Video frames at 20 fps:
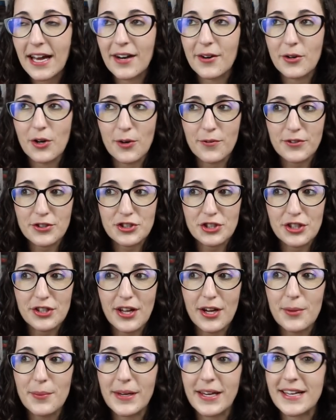I don't know for sure
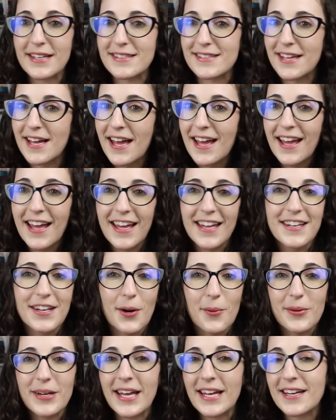though, because
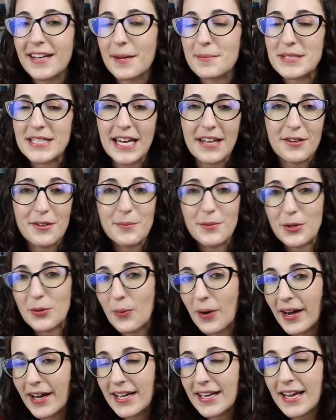nobody ended up together in book
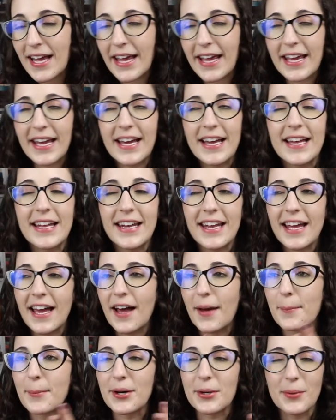one, and
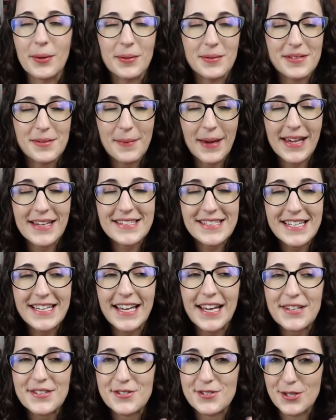Book one was
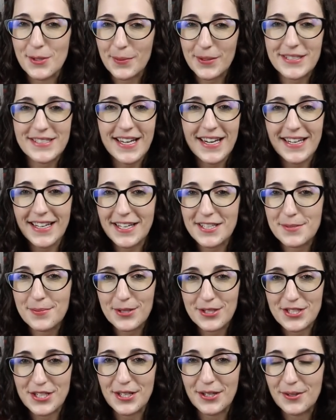amazing, super excited to get to
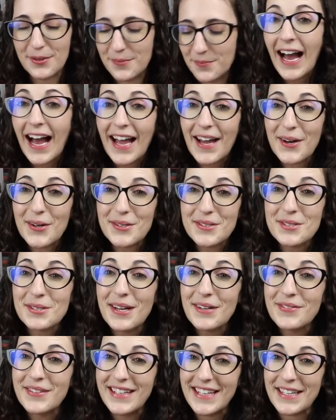book two. I also
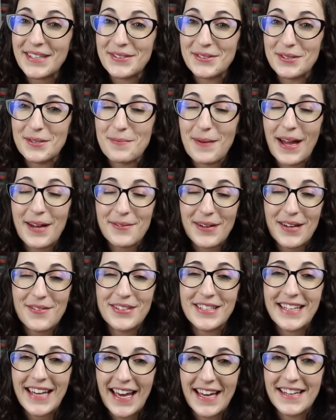have Gild by
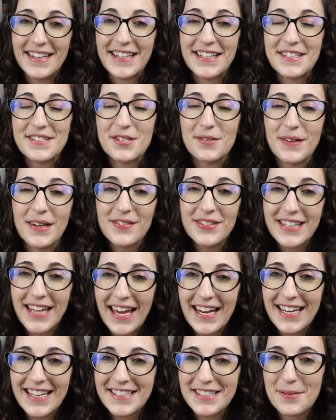Raven Kennedy. So Raven
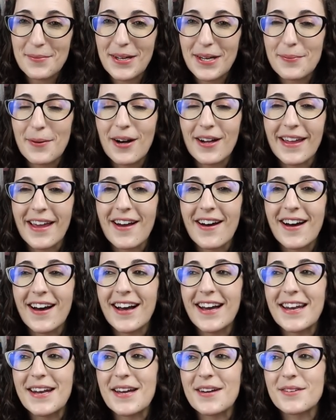Kennedy is gonna be at
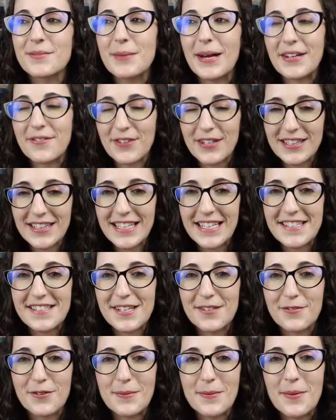Apollycon. My friend
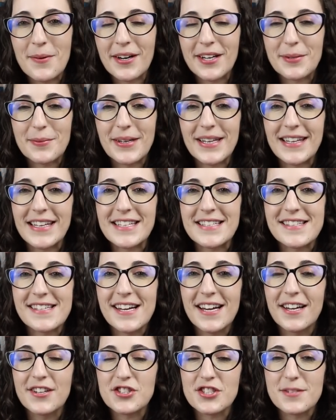Lisa from Remarkably
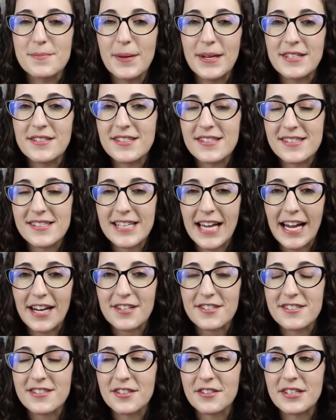Lisa just binged this
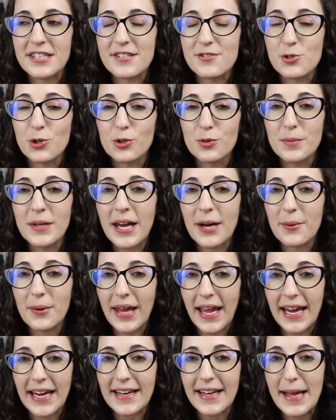entire series, told me I
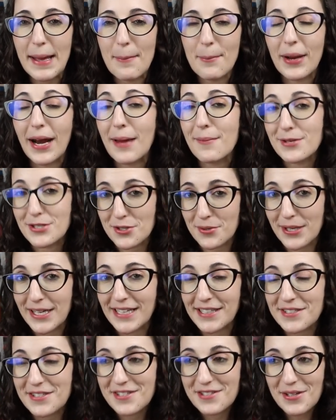would hate it, but I'm
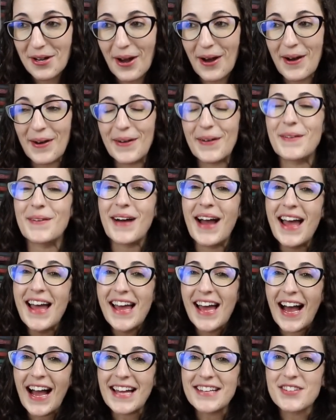intrigued. So
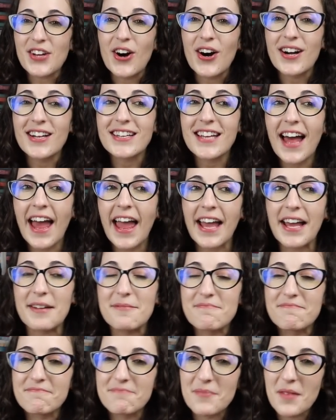it's all
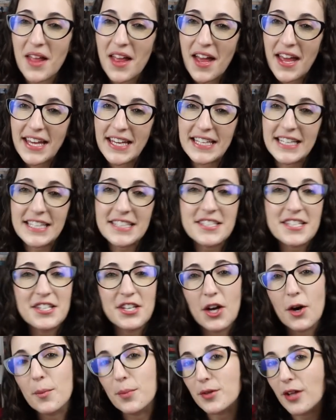like heat
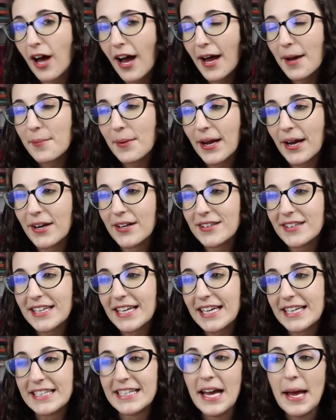and no plot
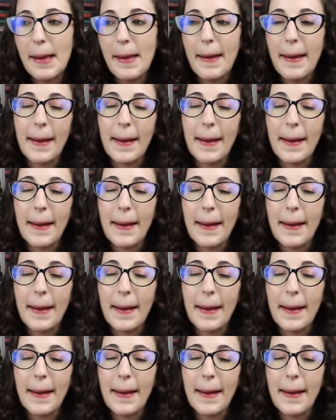apparently.